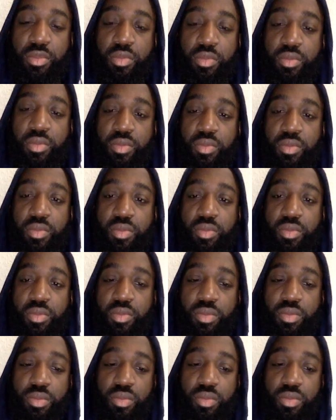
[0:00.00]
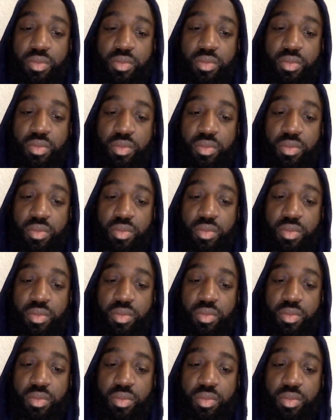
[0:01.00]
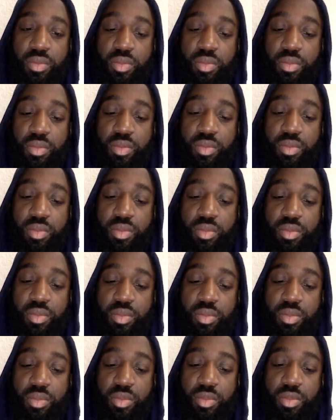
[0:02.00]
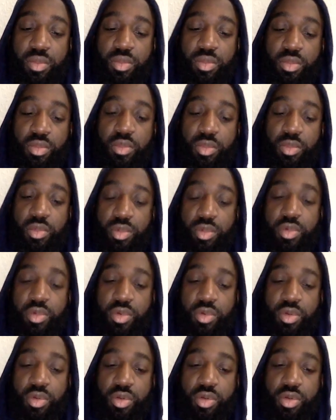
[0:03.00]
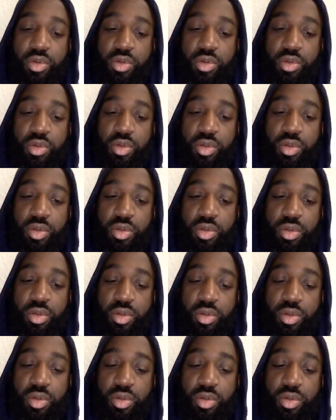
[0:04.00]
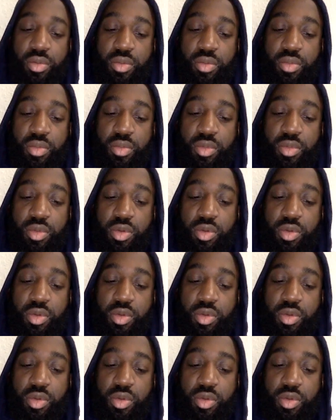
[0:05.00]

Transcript: The person shown says nothing.